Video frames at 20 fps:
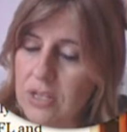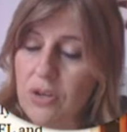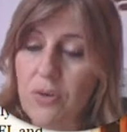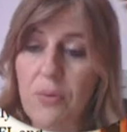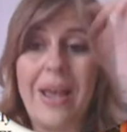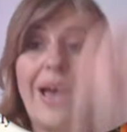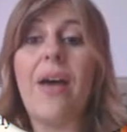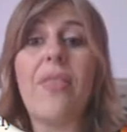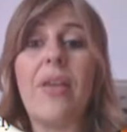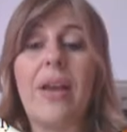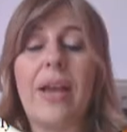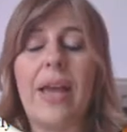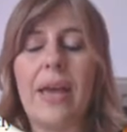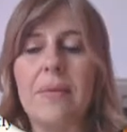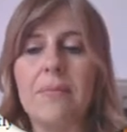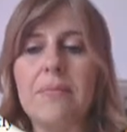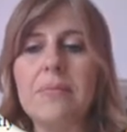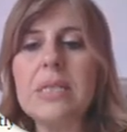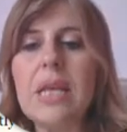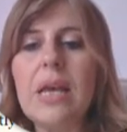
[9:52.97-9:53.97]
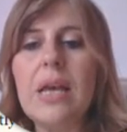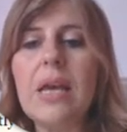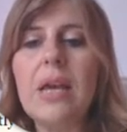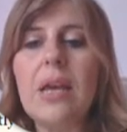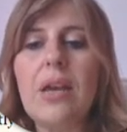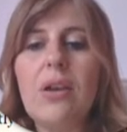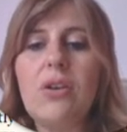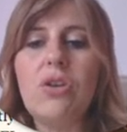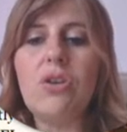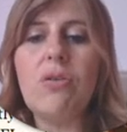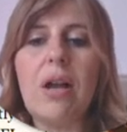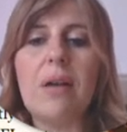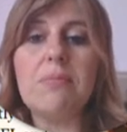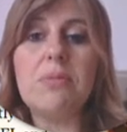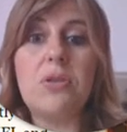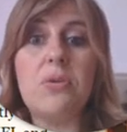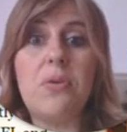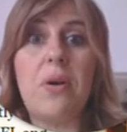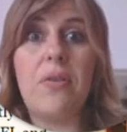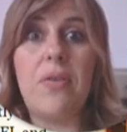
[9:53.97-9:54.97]
other games. You come
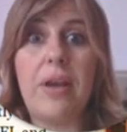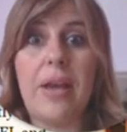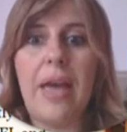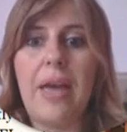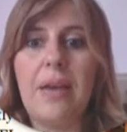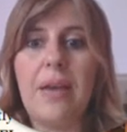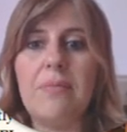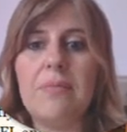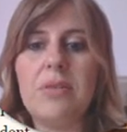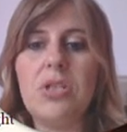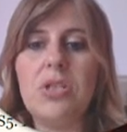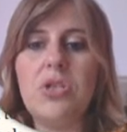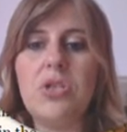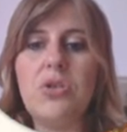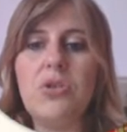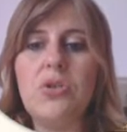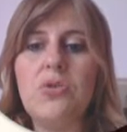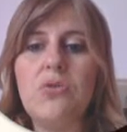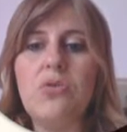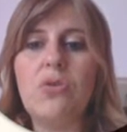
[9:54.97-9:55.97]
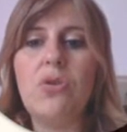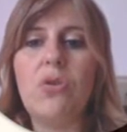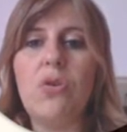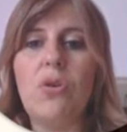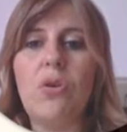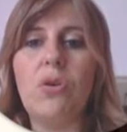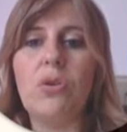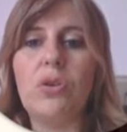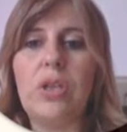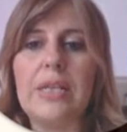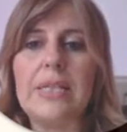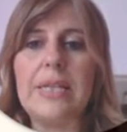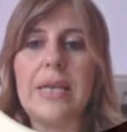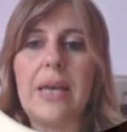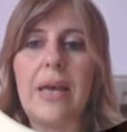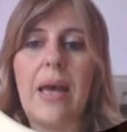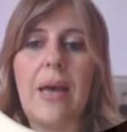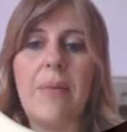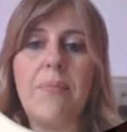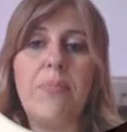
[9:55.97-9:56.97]
to other games, you go
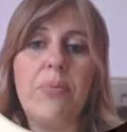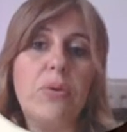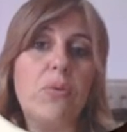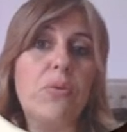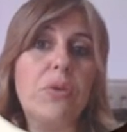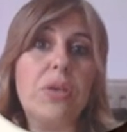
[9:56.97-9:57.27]
I put all the